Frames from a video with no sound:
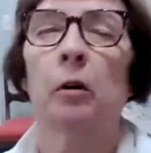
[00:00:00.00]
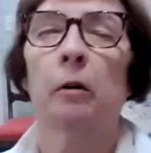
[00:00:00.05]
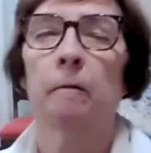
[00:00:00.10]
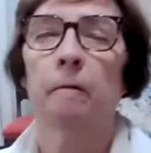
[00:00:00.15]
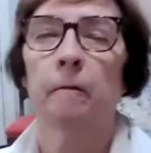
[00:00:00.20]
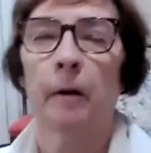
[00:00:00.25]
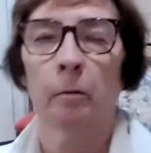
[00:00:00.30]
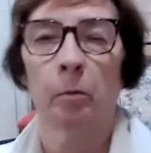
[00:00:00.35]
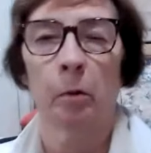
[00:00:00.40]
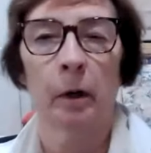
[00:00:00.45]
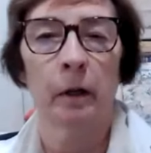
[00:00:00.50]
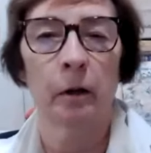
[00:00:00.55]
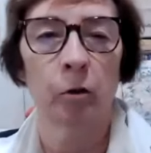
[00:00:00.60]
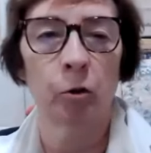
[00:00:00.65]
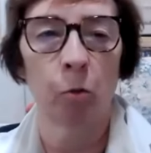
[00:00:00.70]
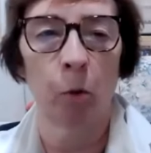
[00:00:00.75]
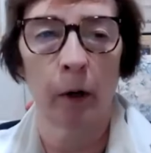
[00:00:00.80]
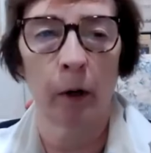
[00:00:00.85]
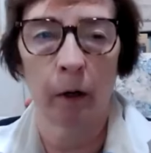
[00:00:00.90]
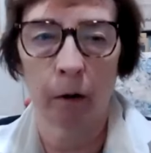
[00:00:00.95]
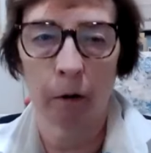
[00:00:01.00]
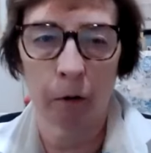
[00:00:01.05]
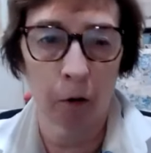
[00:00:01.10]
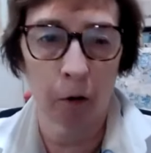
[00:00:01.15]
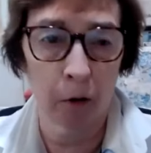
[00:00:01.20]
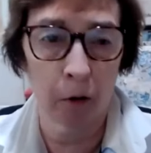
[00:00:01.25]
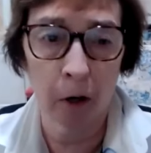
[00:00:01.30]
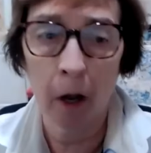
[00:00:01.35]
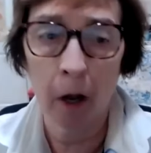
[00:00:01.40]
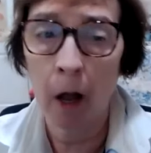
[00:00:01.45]
on February the
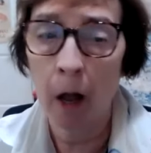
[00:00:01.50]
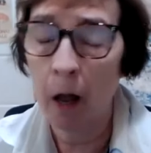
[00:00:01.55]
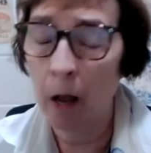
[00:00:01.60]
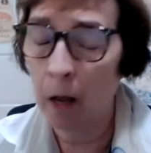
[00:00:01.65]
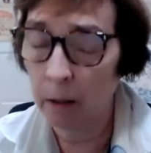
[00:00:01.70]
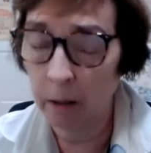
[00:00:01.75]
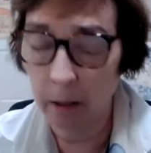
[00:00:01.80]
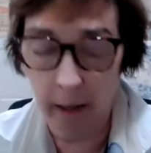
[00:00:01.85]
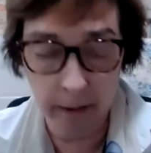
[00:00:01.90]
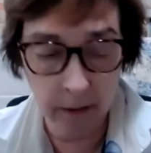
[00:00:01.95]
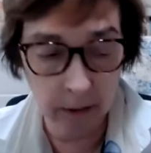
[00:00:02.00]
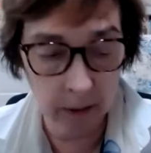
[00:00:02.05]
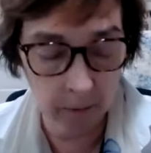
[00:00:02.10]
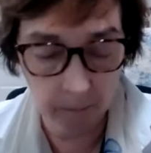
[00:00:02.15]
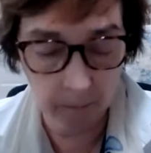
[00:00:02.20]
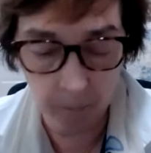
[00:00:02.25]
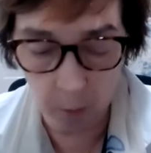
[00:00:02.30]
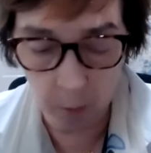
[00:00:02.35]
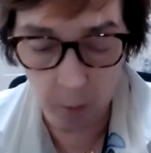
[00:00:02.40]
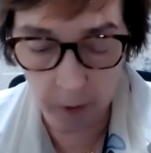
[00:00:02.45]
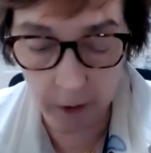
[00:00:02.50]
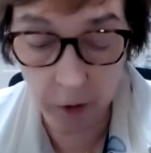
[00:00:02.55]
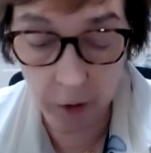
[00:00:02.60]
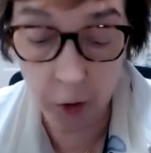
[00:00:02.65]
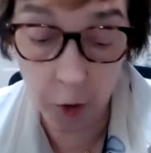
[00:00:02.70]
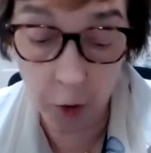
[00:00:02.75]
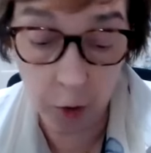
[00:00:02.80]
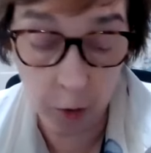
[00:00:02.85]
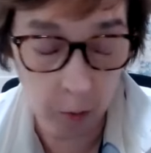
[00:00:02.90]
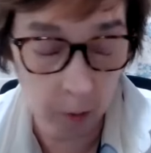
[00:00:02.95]
23rd,
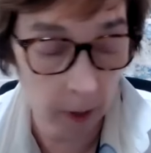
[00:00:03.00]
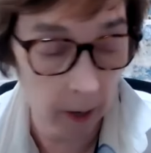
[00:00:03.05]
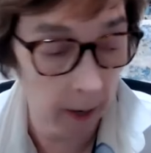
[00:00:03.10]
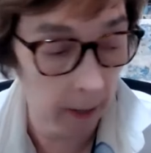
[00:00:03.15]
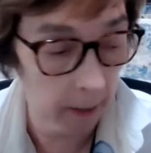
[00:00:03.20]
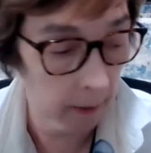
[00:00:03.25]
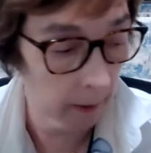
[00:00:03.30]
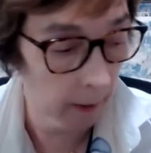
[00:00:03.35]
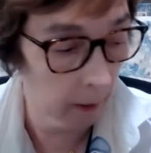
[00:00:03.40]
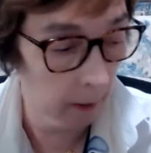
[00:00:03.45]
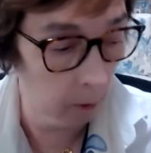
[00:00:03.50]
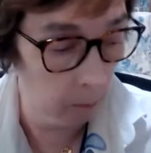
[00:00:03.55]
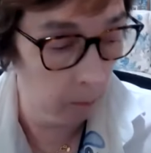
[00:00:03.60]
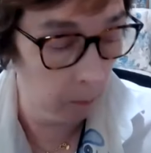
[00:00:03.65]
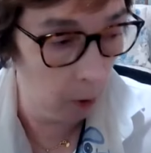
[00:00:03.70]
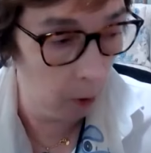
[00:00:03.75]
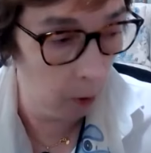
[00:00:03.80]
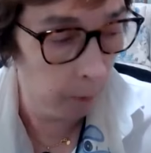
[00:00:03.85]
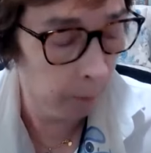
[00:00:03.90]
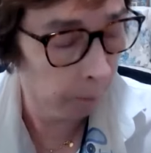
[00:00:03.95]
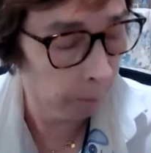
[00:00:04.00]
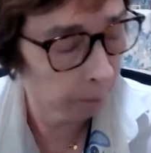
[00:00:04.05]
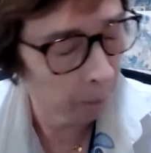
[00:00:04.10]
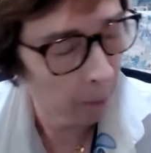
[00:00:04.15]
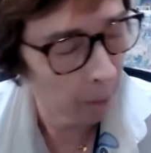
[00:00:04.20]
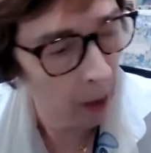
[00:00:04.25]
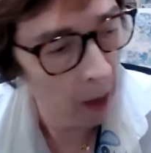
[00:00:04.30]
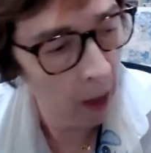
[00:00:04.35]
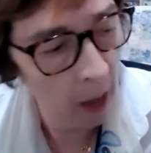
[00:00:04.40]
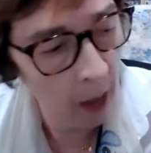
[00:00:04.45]
1942 at Helmo.
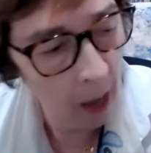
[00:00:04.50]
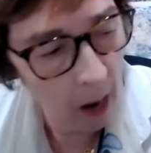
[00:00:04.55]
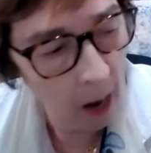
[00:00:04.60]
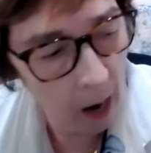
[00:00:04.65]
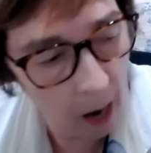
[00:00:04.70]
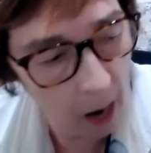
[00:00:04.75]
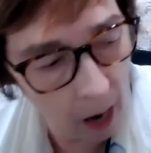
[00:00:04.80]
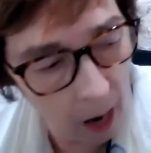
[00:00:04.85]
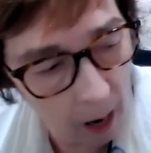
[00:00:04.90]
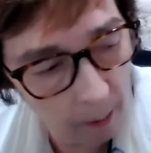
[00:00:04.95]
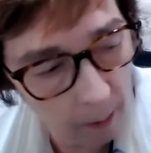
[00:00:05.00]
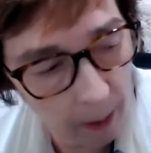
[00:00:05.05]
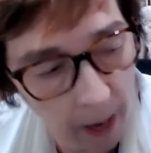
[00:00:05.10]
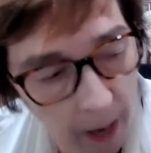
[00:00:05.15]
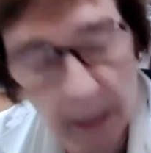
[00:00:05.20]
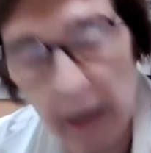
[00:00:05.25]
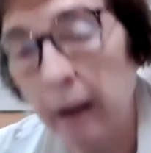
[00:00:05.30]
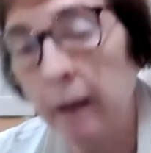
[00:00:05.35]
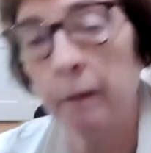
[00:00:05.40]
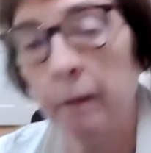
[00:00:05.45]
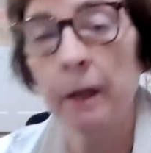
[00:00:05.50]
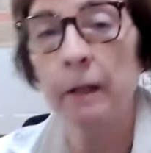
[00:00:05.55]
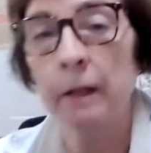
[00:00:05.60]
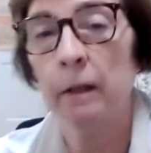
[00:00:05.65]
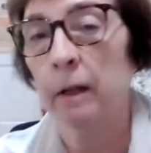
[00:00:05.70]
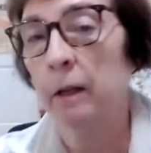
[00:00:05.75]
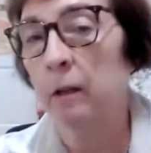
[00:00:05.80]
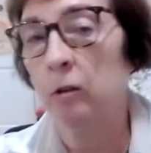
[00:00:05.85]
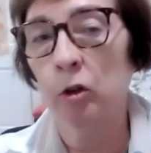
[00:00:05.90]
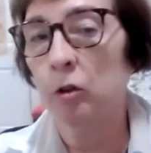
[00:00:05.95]
And I
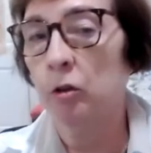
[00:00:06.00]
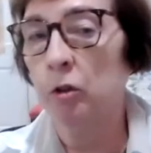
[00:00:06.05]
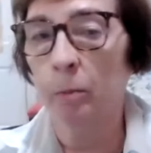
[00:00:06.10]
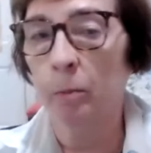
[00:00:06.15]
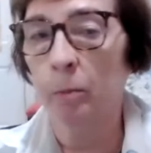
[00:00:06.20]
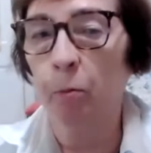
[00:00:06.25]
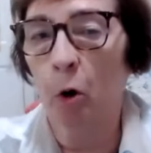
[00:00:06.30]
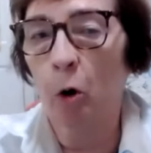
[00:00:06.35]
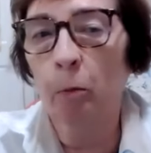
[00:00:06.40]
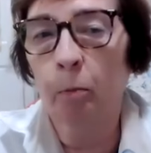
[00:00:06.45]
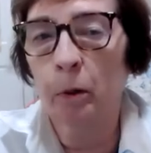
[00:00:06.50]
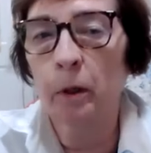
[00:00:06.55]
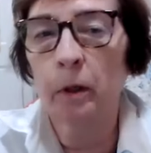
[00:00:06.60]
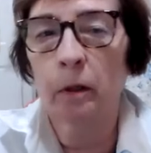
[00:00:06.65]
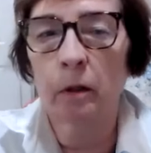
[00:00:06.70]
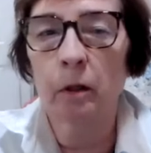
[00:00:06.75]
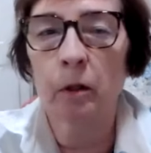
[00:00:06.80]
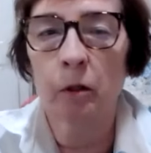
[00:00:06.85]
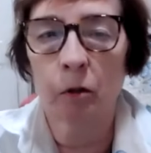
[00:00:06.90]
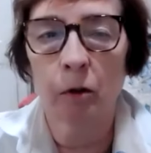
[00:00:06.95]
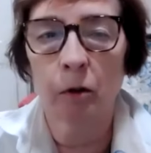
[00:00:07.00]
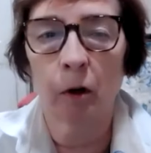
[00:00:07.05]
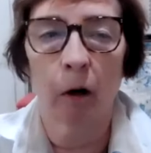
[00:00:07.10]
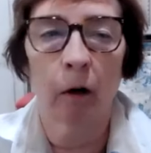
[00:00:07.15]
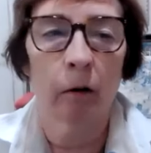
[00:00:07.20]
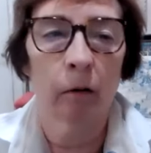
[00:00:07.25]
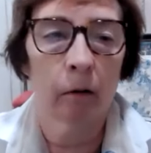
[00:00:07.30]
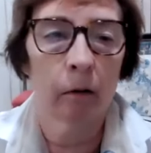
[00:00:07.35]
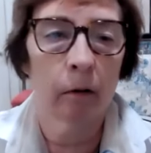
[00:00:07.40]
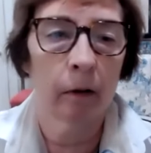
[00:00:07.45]
think it's just appropriate to
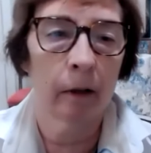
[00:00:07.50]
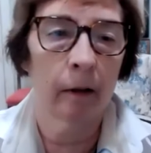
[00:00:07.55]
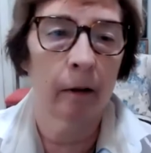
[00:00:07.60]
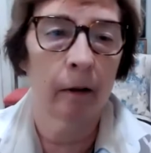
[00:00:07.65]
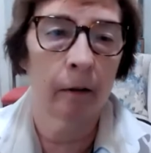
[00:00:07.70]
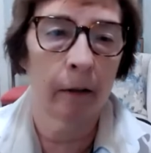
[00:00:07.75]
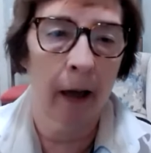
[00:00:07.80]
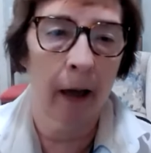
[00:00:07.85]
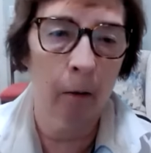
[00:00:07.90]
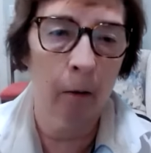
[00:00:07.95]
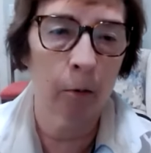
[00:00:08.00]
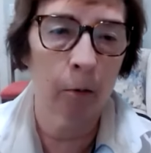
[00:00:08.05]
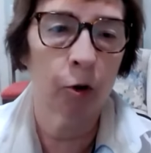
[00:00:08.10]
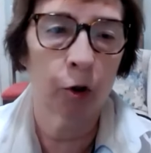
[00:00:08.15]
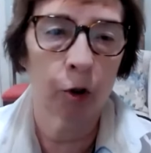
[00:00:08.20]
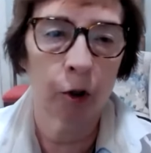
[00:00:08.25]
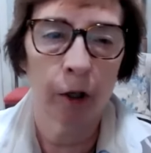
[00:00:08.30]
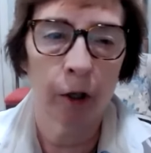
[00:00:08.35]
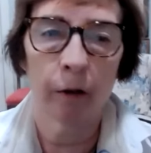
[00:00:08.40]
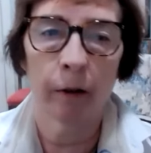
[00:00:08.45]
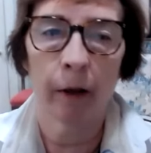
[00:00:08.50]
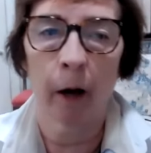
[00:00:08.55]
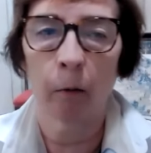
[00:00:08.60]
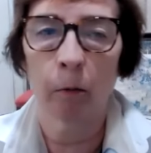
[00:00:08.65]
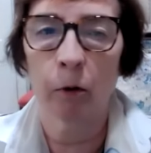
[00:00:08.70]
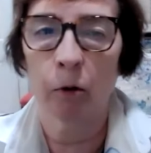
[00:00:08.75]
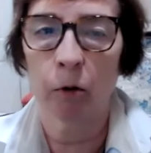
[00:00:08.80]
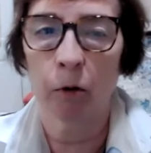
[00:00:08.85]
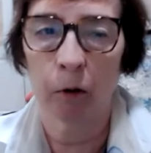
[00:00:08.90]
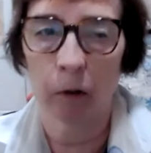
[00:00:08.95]
start. That was she, that
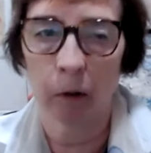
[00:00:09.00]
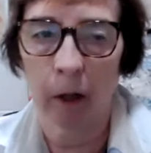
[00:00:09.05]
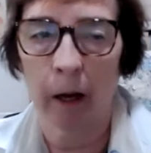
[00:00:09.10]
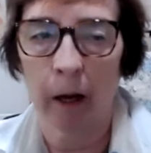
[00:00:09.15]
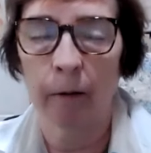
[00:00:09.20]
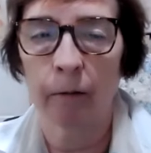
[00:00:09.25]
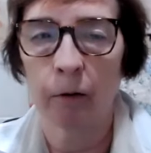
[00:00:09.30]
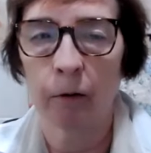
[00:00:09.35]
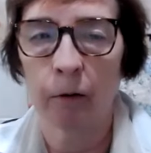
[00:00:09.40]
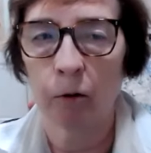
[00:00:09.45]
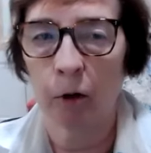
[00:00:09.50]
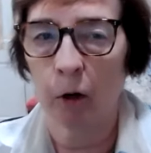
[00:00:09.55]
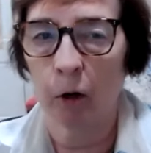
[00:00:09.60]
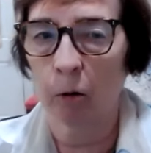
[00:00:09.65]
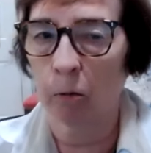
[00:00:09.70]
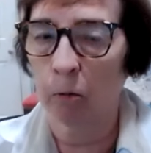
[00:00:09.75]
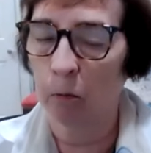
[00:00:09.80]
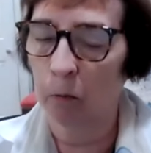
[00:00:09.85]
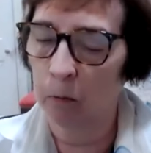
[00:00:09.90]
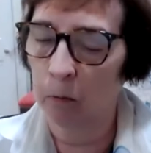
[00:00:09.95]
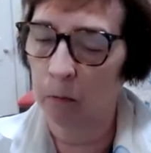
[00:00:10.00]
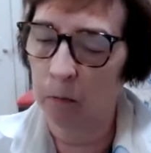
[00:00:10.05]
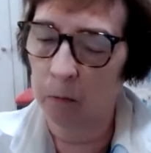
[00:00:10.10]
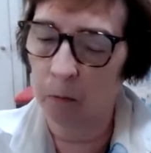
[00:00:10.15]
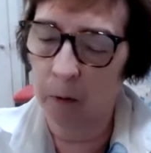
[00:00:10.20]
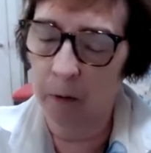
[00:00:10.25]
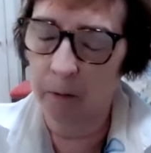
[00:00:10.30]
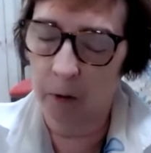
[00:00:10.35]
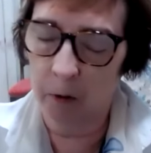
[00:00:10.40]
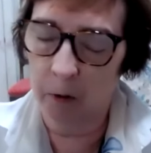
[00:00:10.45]
was her life. You know,
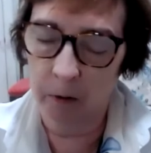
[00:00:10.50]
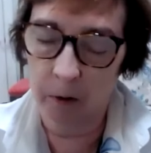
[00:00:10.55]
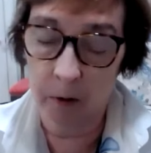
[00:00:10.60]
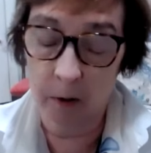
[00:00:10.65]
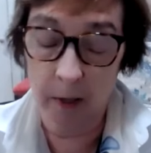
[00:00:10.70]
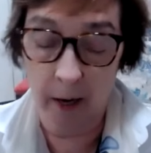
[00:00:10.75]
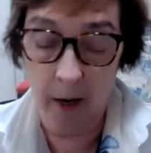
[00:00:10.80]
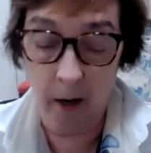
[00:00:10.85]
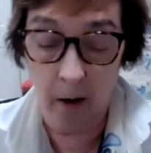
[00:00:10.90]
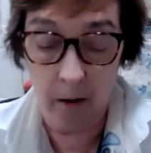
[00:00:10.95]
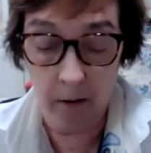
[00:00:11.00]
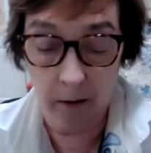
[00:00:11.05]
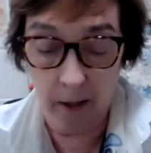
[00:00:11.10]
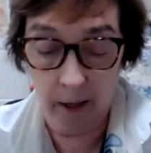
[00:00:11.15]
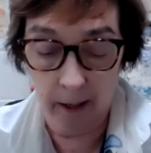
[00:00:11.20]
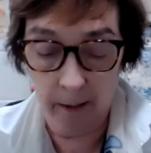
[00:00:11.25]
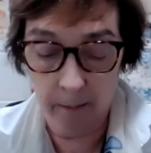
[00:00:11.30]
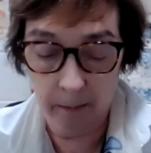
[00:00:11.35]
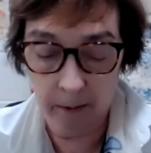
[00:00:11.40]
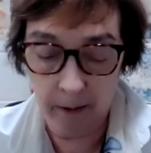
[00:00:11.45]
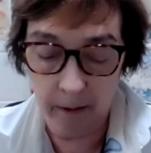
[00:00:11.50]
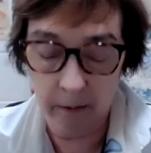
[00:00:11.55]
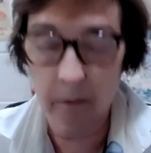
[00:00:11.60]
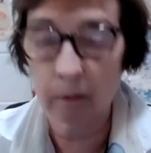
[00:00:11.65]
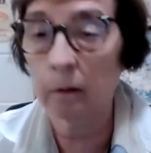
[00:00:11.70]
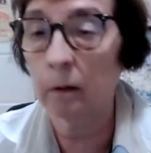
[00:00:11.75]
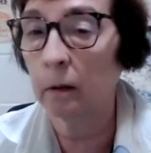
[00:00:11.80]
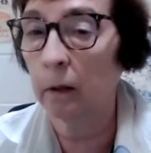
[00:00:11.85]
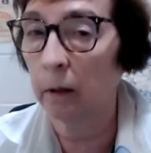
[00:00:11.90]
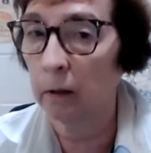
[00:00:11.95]
we've heard say our names.
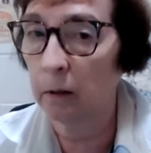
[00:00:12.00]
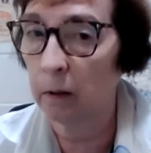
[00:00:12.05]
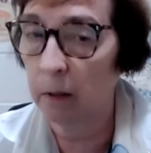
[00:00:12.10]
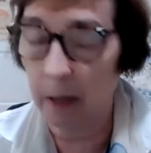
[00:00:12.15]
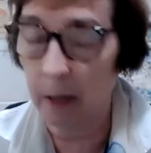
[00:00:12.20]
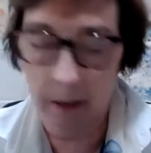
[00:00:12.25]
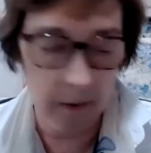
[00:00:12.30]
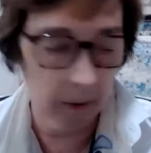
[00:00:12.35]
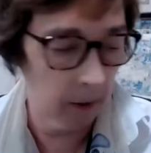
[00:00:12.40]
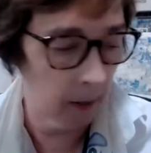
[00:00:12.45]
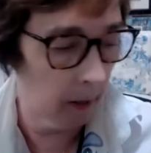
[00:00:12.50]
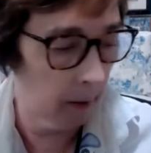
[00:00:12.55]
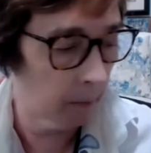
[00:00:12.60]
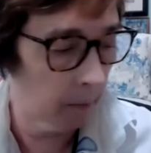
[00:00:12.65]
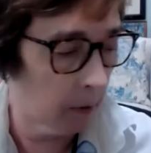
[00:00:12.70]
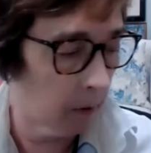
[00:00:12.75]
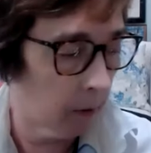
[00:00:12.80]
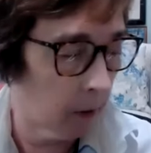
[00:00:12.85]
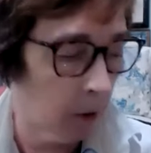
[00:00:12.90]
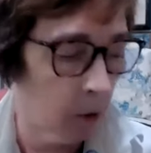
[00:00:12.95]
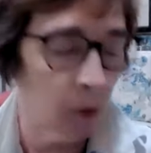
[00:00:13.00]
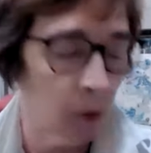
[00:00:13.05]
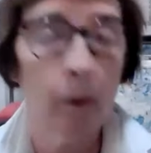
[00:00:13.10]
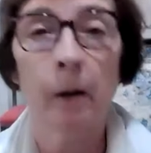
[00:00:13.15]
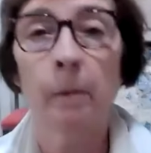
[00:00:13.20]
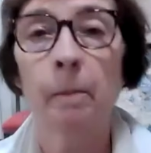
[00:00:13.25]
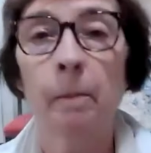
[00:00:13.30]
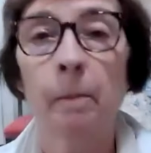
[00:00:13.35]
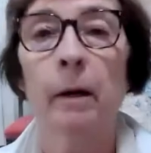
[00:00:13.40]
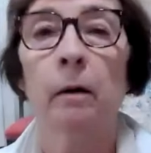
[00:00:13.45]
Let's say the names. And these are
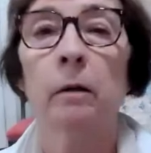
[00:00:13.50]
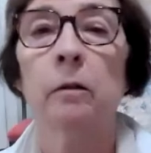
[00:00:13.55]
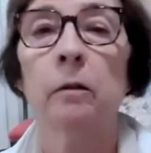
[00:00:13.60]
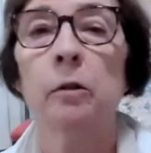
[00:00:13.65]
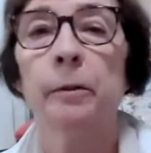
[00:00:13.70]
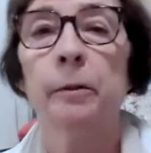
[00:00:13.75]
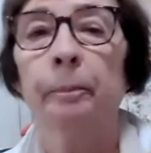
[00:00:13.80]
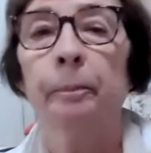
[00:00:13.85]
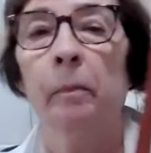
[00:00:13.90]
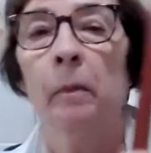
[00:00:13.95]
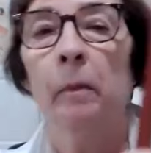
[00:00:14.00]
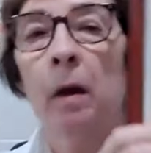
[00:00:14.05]
my parents.